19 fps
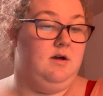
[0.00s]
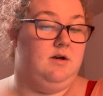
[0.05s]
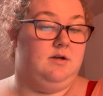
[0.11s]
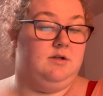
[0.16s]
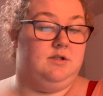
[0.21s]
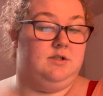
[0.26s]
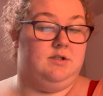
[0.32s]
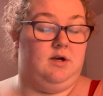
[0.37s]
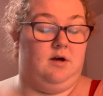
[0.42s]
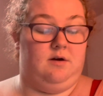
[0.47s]

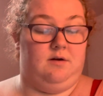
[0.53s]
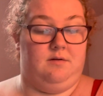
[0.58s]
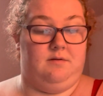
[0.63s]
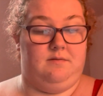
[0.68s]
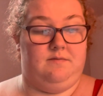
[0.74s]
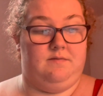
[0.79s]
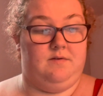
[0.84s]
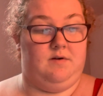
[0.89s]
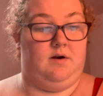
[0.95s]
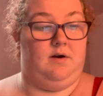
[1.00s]
So
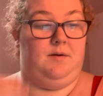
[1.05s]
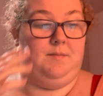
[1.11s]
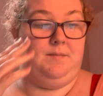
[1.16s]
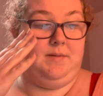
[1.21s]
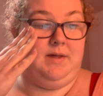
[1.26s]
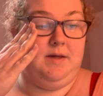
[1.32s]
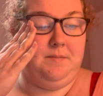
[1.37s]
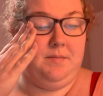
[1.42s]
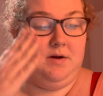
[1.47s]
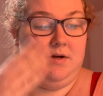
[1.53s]
for
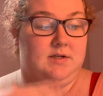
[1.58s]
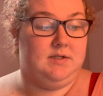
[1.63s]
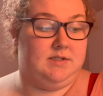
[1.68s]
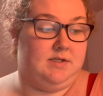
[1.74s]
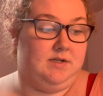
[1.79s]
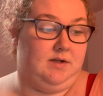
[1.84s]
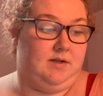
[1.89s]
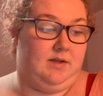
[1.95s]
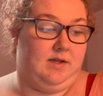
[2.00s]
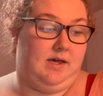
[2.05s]
me
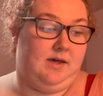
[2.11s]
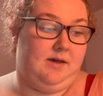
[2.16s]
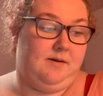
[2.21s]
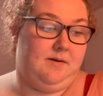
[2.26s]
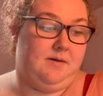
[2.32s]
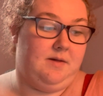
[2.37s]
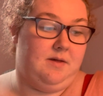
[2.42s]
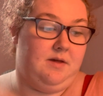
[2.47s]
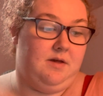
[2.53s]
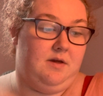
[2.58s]
personally,
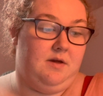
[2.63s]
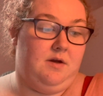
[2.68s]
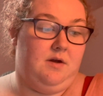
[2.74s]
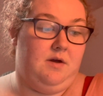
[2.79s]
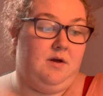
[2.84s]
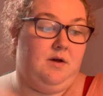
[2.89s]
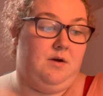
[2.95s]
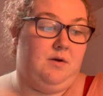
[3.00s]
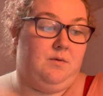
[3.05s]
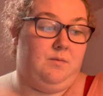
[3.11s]

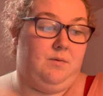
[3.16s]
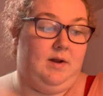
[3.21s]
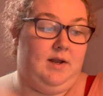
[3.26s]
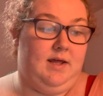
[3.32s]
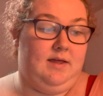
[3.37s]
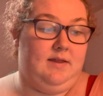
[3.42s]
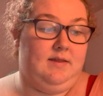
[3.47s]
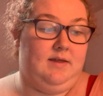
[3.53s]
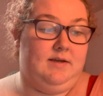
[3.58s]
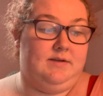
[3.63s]

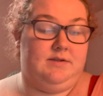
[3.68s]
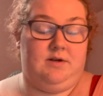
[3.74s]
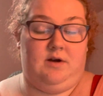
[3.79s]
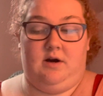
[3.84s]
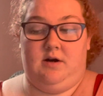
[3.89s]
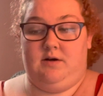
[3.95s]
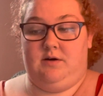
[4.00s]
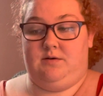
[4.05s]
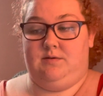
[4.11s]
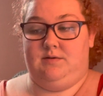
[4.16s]
reading these
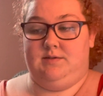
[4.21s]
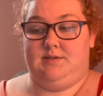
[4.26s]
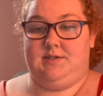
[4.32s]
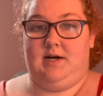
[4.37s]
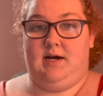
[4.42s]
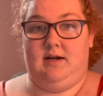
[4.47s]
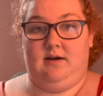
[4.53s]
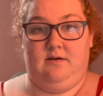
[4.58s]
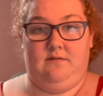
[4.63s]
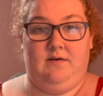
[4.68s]
articles
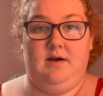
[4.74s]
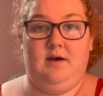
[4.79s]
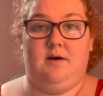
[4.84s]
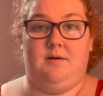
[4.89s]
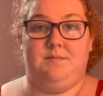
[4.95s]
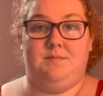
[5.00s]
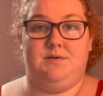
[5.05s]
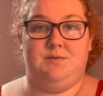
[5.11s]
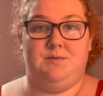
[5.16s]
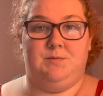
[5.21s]
kind of
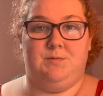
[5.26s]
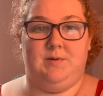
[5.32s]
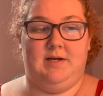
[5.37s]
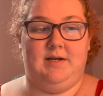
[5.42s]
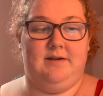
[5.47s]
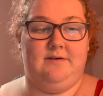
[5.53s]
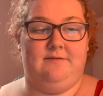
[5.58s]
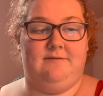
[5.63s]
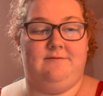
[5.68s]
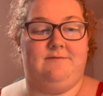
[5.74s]
helped
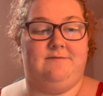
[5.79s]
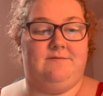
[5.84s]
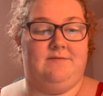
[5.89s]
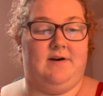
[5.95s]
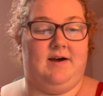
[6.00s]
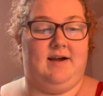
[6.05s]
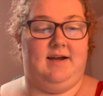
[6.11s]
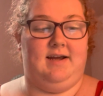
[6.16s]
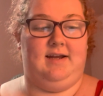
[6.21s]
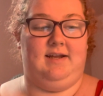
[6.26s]

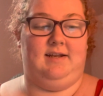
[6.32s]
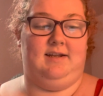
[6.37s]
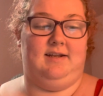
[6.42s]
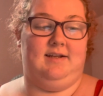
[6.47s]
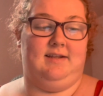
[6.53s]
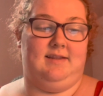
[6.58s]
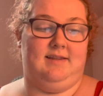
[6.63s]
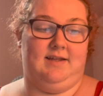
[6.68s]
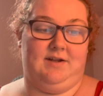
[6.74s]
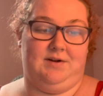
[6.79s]
redefine
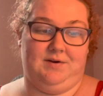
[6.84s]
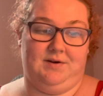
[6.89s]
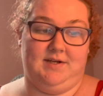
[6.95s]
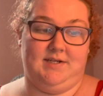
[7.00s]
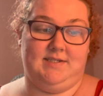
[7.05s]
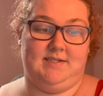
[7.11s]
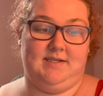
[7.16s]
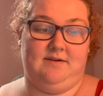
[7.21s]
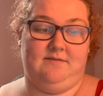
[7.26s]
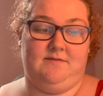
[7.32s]

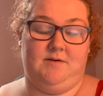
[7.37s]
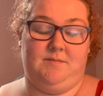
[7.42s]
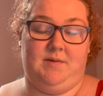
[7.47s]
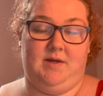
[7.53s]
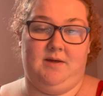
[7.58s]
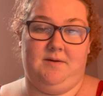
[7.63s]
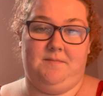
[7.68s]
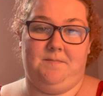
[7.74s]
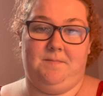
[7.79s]
literacy for me.